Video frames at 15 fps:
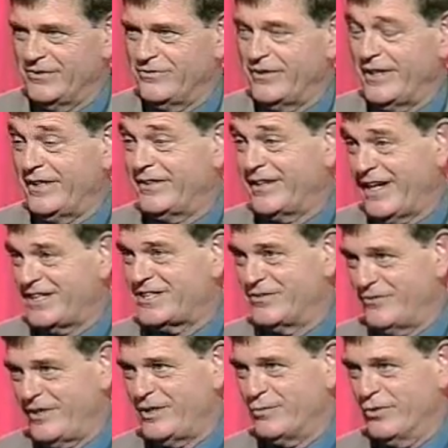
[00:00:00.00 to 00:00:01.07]
and thanks to
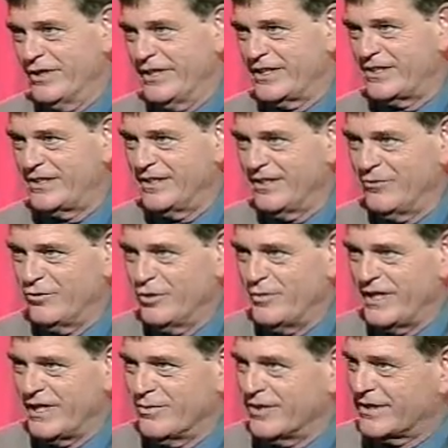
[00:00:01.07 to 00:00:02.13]
VBrick, we'll
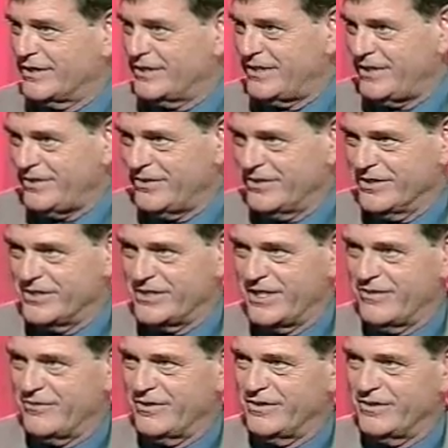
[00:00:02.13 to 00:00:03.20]
be able to continue this
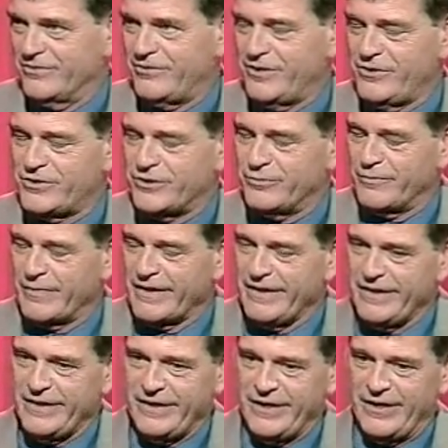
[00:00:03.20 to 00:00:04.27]
effort in the future.
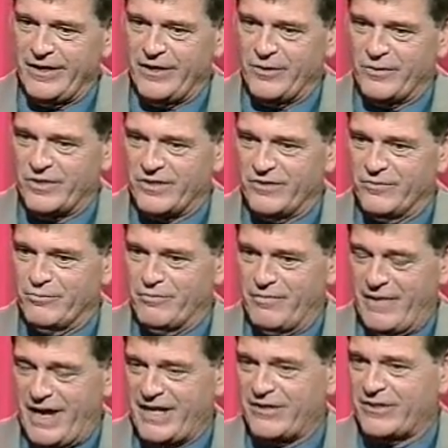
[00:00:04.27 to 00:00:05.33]
With a
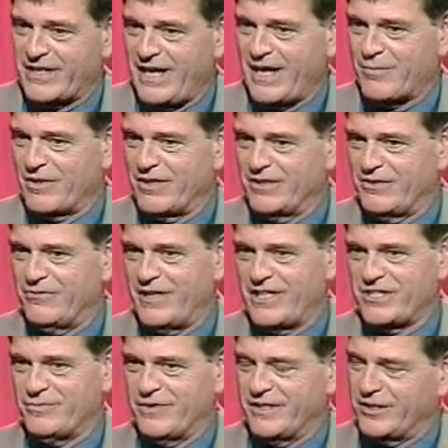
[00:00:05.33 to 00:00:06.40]
minor capital
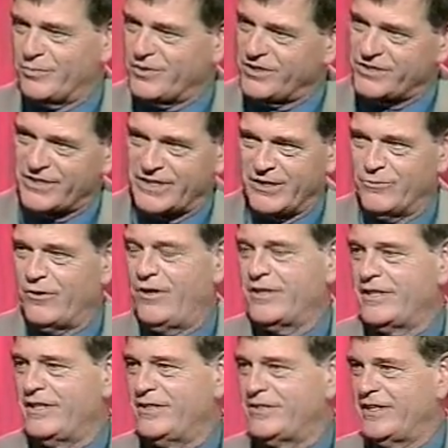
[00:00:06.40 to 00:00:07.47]
investment, a person can
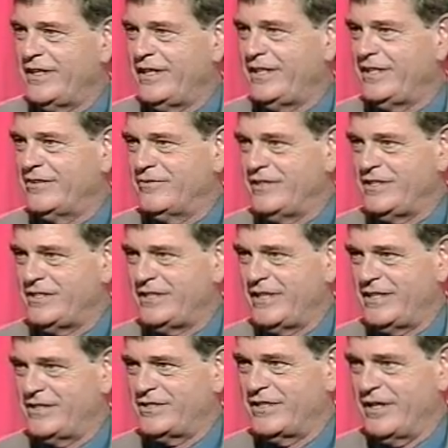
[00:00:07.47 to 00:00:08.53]
walk into any of these
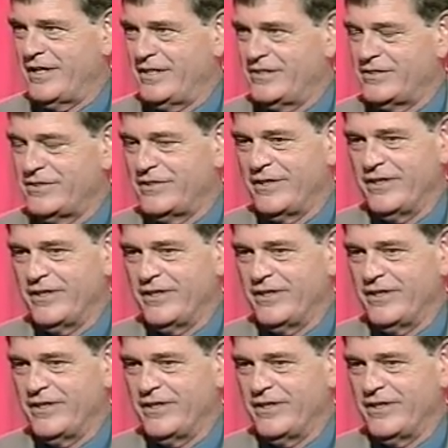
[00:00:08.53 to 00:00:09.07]
10 sites,